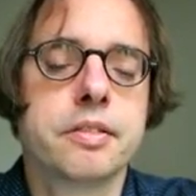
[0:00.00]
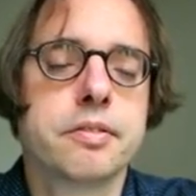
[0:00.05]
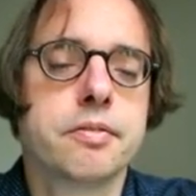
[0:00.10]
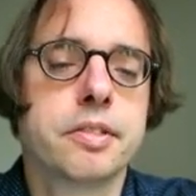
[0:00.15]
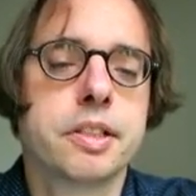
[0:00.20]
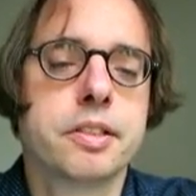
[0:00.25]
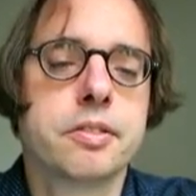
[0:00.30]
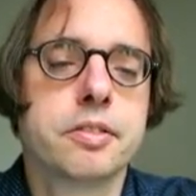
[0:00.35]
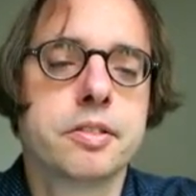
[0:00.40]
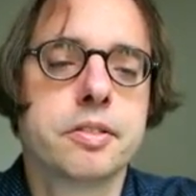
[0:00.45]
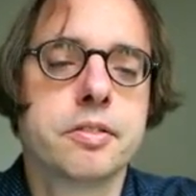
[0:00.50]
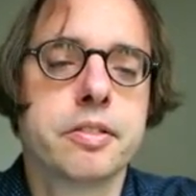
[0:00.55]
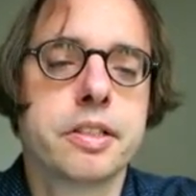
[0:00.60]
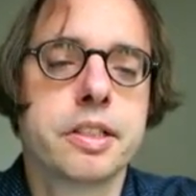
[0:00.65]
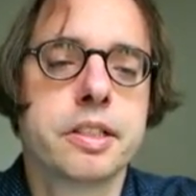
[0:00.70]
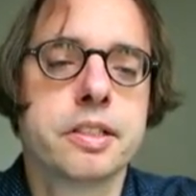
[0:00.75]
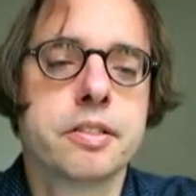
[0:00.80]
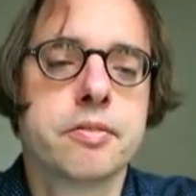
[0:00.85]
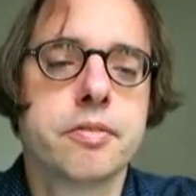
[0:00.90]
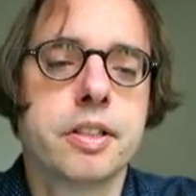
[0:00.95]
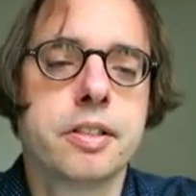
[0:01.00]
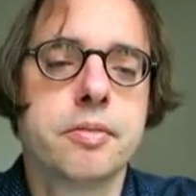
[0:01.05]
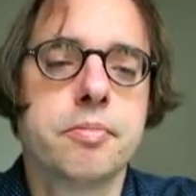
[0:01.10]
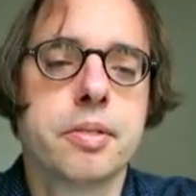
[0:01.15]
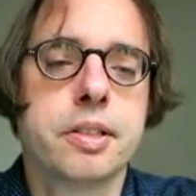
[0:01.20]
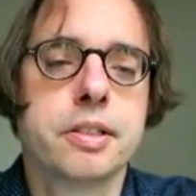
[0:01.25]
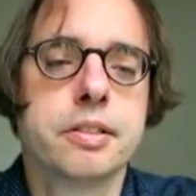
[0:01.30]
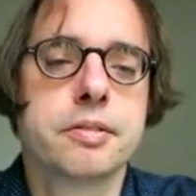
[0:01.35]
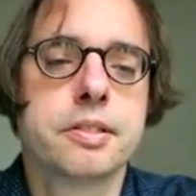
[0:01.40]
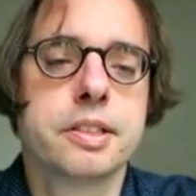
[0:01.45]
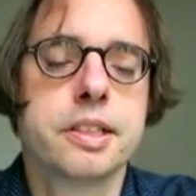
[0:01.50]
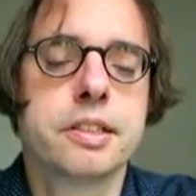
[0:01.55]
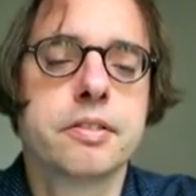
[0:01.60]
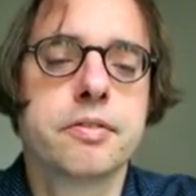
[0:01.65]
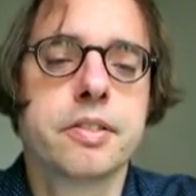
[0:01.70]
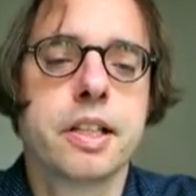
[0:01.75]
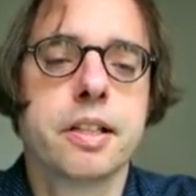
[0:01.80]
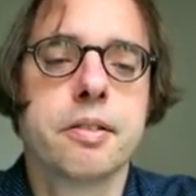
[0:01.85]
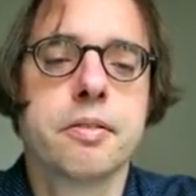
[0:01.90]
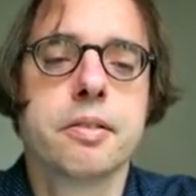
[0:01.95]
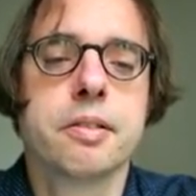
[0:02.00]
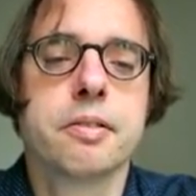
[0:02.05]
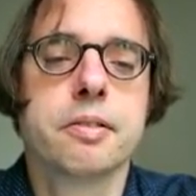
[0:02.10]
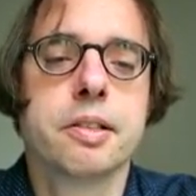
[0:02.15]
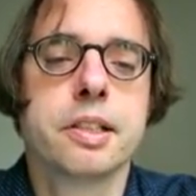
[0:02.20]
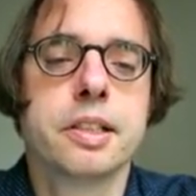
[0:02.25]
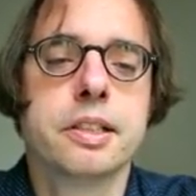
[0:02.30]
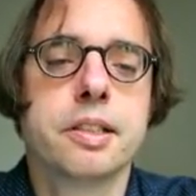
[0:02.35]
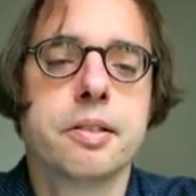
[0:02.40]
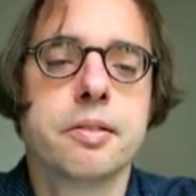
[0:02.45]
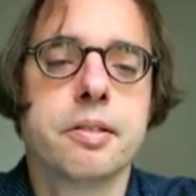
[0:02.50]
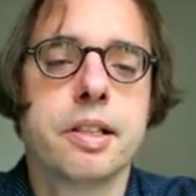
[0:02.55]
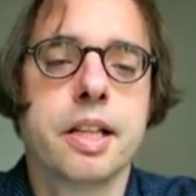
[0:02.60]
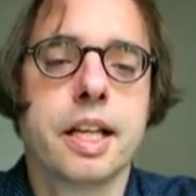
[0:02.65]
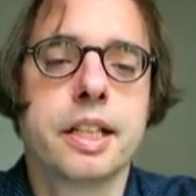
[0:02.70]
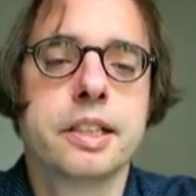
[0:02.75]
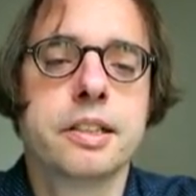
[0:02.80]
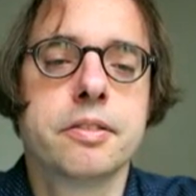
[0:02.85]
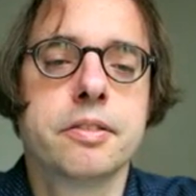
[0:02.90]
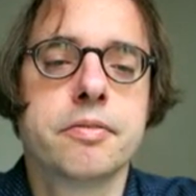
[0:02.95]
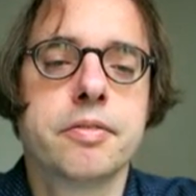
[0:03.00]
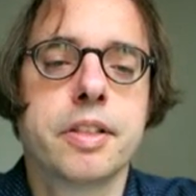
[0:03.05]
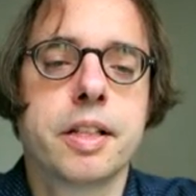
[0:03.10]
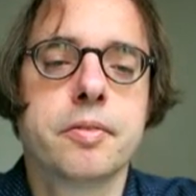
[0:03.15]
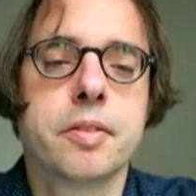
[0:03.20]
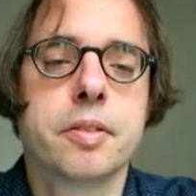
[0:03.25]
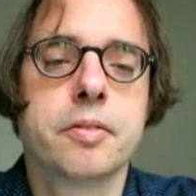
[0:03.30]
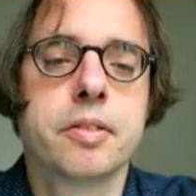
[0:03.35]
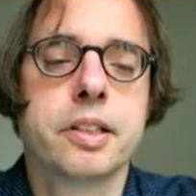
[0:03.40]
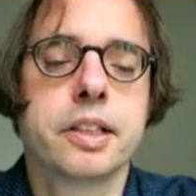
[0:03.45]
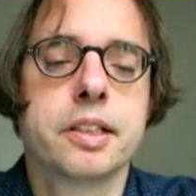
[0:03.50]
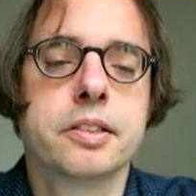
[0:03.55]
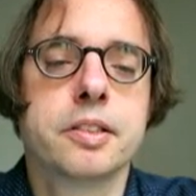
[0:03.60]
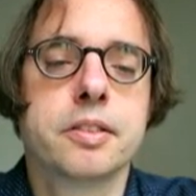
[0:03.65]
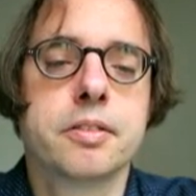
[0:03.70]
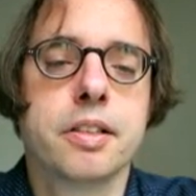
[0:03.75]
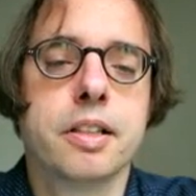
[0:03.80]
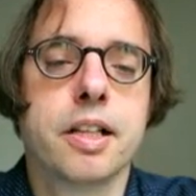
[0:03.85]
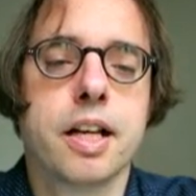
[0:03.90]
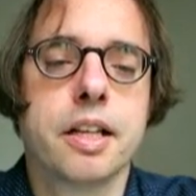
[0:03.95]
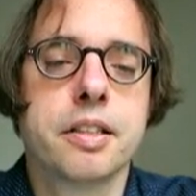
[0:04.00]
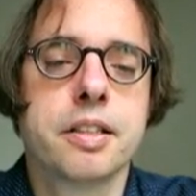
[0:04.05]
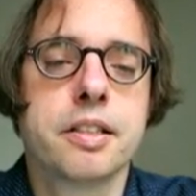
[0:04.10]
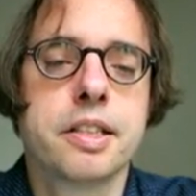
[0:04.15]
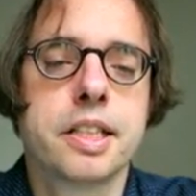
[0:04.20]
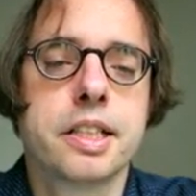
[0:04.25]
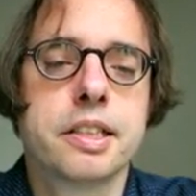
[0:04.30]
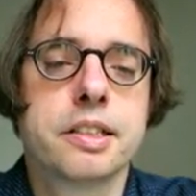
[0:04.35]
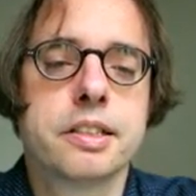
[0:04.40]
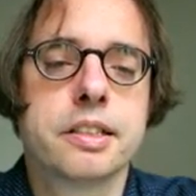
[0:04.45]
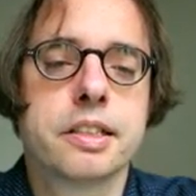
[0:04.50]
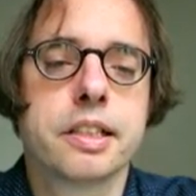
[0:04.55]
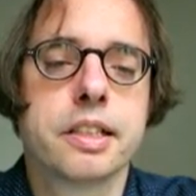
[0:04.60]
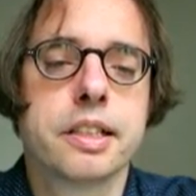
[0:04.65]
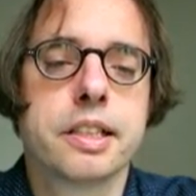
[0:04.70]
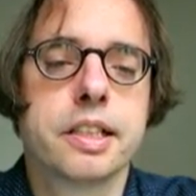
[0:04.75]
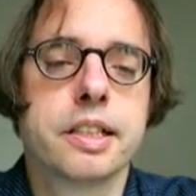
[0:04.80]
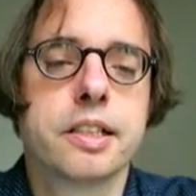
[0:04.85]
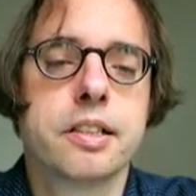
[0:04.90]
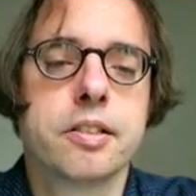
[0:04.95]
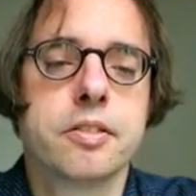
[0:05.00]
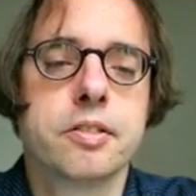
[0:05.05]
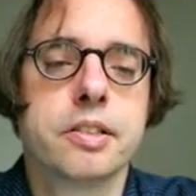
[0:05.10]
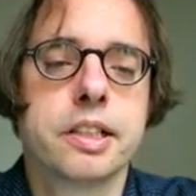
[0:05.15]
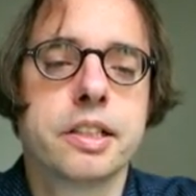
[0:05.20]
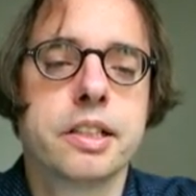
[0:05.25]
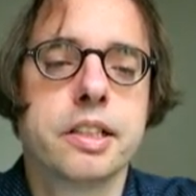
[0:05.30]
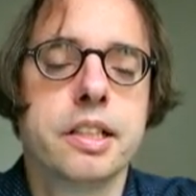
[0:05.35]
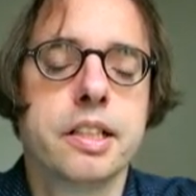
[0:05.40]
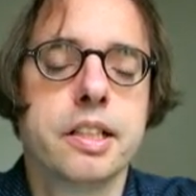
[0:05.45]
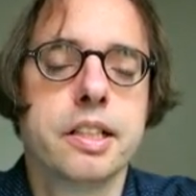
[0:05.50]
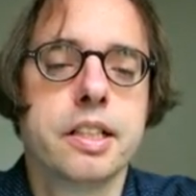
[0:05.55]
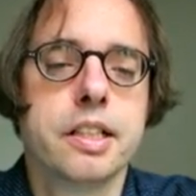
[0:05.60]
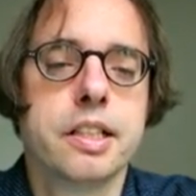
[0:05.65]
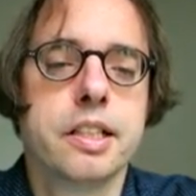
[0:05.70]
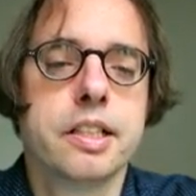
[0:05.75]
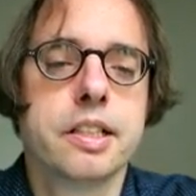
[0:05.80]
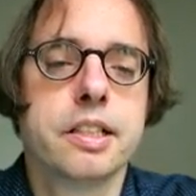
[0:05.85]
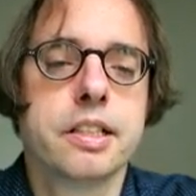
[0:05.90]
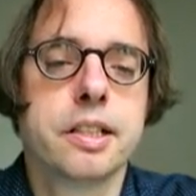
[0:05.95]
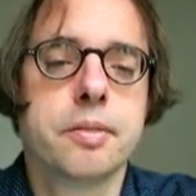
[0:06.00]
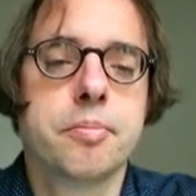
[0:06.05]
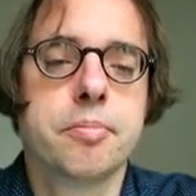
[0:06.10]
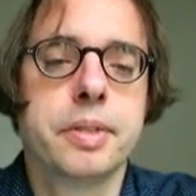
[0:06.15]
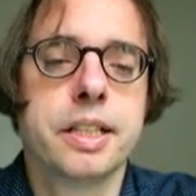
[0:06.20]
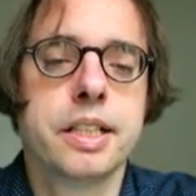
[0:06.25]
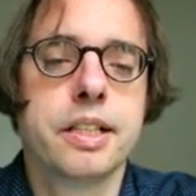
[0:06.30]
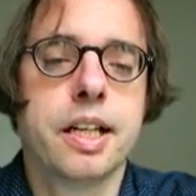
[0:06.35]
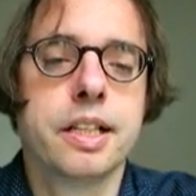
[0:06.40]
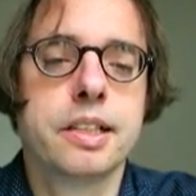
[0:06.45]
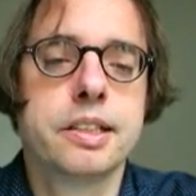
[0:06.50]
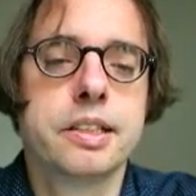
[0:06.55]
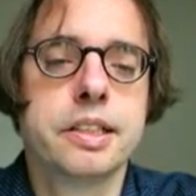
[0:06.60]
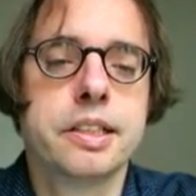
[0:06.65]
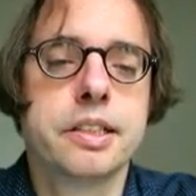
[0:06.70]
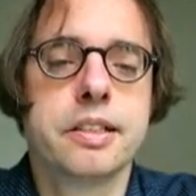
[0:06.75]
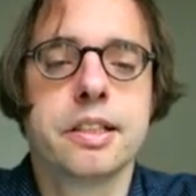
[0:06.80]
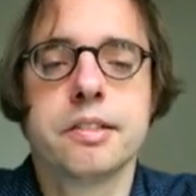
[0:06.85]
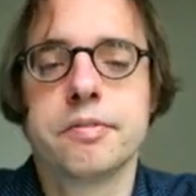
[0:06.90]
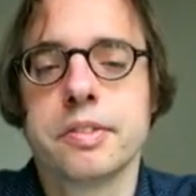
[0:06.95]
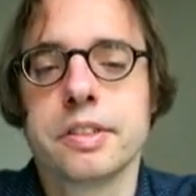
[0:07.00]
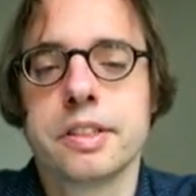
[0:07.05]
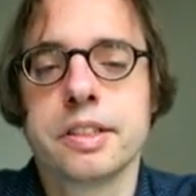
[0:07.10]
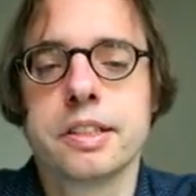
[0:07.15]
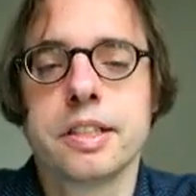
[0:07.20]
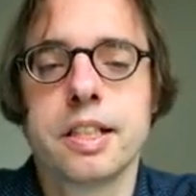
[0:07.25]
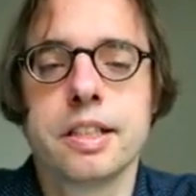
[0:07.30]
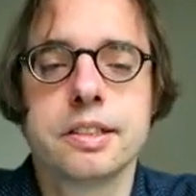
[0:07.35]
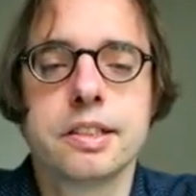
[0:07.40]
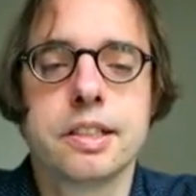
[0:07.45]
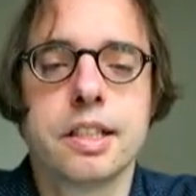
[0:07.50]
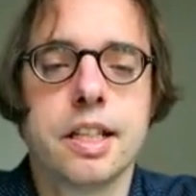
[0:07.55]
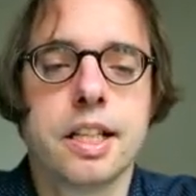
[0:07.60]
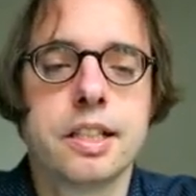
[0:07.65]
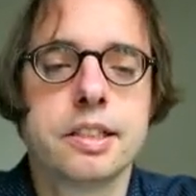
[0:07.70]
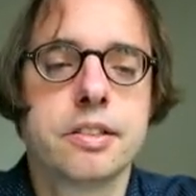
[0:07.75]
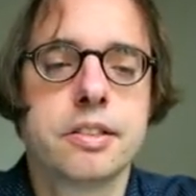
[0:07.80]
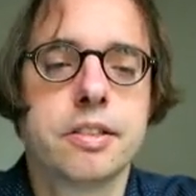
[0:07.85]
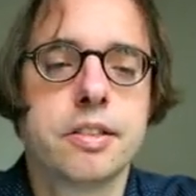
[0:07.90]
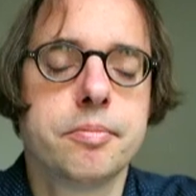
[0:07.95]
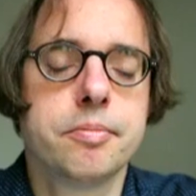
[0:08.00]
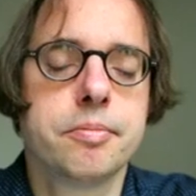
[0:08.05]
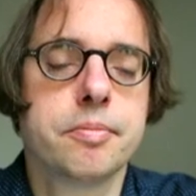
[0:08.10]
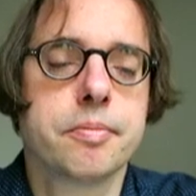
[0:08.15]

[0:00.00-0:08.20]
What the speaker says: We could do this as well, but since we are in a likelihood framework, we can do other things, including the BIC that we discussed last term,